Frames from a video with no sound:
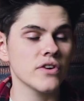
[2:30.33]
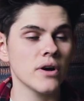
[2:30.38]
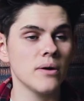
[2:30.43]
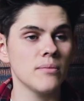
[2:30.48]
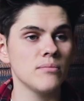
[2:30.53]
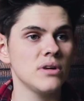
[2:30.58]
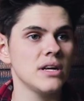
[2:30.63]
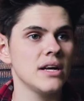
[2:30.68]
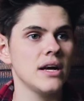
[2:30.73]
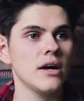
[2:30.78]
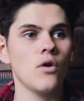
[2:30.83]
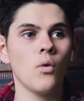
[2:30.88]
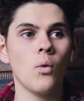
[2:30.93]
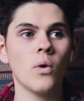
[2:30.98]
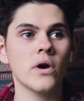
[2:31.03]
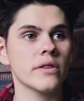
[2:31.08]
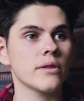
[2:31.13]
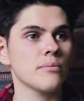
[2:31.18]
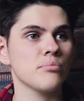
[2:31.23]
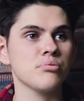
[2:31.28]
from
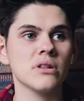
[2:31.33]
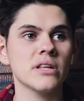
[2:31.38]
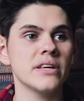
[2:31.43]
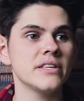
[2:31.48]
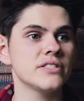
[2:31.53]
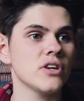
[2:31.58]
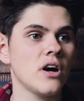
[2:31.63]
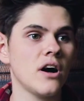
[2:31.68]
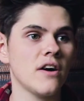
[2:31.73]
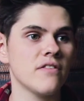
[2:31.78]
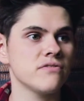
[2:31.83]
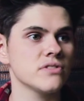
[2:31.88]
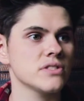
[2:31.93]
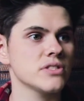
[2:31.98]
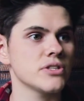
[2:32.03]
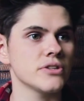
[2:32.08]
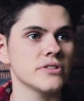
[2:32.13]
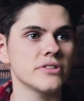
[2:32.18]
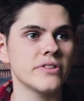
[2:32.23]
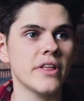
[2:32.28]
one of the police
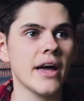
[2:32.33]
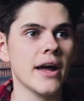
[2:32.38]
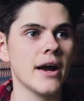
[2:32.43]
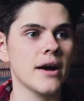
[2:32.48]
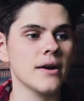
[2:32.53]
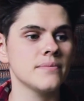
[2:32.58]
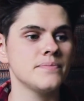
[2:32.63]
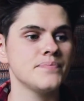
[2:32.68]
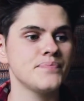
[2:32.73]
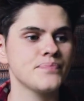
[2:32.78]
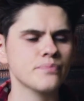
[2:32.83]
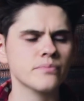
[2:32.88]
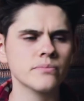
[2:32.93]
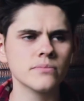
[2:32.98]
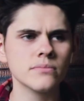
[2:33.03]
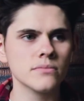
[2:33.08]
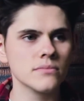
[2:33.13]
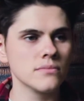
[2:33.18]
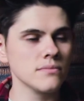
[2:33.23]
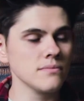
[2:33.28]
officers there.
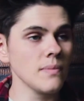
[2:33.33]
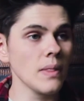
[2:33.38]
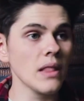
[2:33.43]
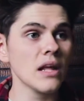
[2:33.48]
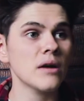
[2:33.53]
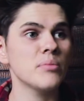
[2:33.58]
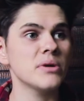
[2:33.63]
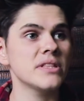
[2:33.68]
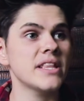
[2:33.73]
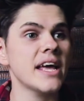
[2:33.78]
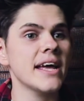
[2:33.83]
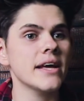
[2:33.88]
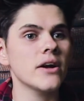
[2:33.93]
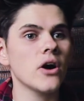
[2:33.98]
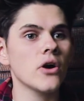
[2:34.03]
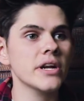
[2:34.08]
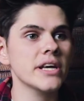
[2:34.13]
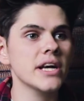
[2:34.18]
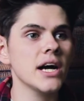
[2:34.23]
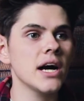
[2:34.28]
But they had
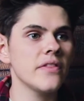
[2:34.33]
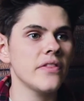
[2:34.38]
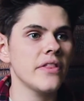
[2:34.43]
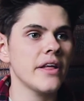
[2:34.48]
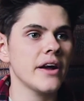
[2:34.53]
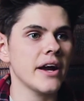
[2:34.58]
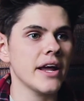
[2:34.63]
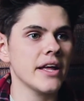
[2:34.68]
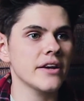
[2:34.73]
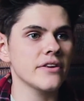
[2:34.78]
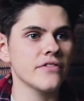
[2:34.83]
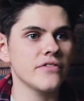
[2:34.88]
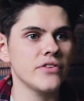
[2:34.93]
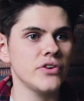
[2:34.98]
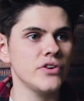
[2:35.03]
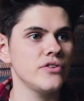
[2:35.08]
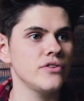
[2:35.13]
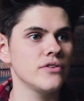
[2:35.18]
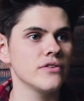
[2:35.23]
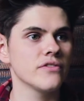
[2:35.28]
already gotten their
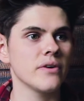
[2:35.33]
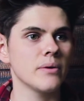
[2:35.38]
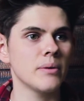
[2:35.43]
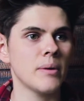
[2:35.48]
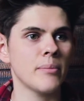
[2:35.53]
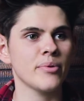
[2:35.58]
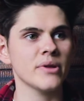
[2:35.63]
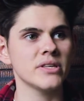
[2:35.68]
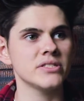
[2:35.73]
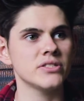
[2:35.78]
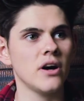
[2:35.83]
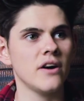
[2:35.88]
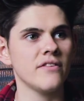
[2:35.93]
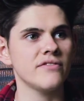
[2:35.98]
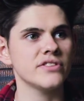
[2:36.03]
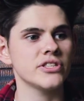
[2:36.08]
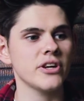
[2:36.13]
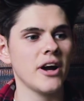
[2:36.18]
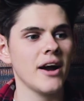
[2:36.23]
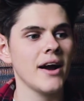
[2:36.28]
interview from the police
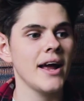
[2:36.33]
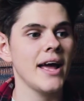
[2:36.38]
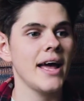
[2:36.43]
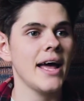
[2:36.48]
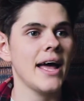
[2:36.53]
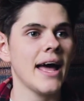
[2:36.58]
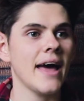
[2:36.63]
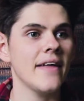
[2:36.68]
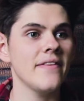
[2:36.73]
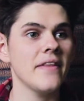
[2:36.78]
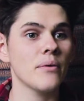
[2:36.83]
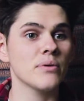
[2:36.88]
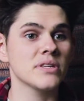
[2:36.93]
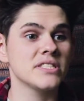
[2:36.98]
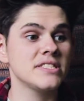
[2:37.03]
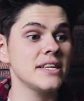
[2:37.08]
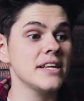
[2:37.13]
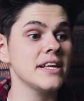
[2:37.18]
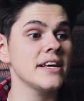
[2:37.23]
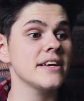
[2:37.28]
officer, and they were
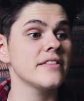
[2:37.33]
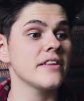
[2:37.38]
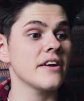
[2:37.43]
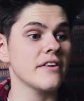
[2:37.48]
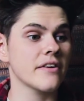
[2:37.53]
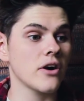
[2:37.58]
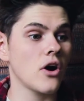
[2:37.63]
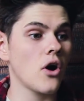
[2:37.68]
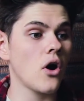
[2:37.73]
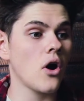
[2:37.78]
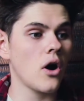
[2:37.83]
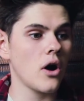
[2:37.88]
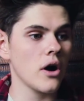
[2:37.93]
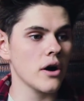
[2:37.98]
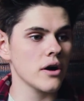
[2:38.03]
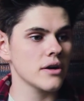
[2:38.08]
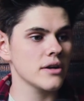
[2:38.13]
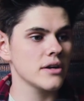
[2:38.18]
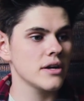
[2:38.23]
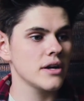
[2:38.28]
sitting in their
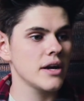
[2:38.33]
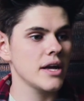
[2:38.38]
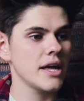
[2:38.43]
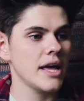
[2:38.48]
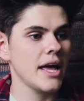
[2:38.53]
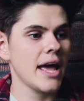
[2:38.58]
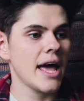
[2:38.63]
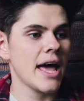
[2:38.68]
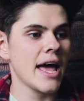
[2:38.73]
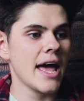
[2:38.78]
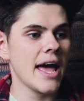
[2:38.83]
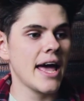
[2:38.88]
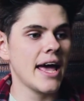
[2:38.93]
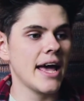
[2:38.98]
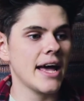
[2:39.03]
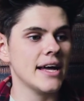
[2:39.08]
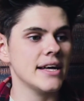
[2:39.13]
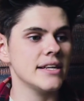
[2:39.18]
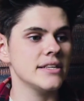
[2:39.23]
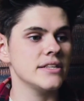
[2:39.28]
car
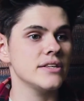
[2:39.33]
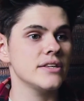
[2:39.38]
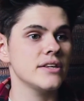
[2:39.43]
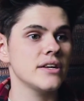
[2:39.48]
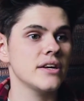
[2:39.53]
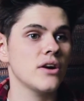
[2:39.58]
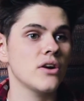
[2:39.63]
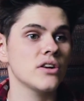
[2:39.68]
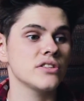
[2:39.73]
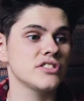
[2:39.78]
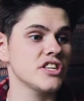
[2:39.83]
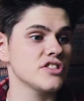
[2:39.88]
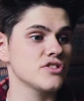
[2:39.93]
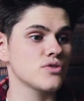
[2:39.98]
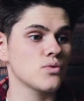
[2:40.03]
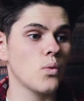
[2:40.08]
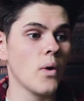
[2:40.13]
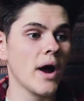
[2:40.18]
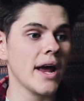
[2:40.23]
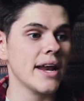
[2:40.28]
and
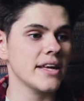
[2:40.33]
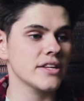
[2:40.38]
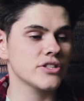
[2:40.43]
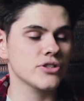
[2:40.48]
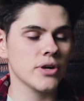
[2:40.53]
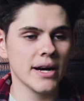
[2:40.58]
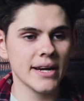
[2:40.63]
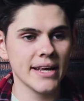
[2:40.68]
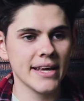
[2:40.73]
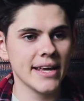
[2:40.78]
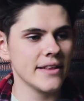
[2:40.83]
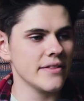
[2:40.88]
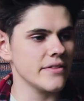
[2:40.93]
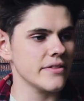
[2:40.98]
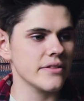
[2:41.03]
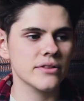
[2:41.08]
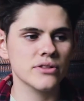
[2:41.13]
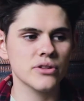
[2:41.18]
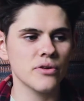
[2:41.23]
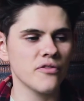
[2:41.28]
just waiting, trying to
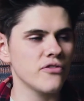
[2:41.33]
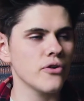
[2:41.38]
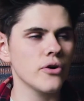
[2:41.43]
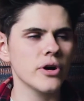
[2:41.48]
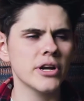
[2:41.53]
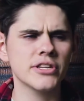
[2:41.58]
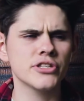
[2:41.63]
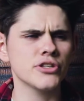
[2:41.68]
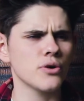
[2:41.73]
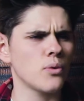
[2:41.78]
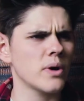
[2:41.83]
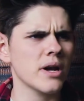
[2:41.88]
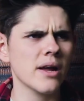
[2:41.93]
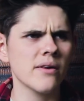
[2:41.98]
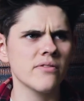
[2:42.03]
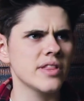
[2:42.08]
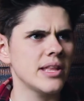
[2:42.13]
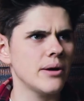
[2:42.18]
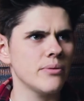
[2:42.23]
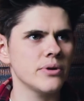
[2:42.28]
get the footage or
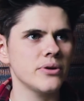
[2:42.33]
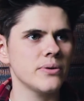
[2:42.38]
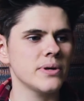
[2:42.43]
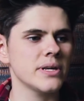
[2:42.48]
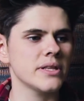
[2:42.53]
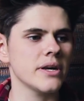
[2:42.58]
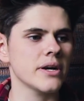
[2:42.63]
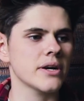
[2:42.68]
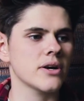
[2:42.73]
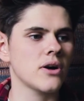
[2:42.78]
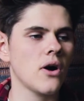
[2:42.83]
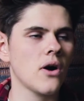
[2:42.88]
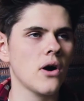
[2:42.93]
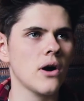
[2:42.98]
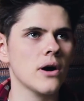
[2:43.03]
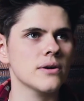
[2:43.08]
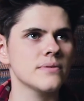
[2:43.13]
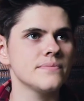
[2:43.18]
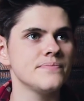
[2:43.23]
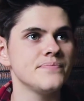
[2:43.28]
whatever they were doing in their
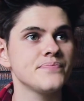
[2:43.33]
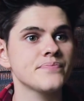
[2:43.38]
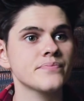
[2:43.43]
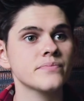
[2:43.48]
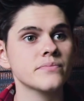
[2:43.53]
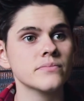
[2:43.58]
car.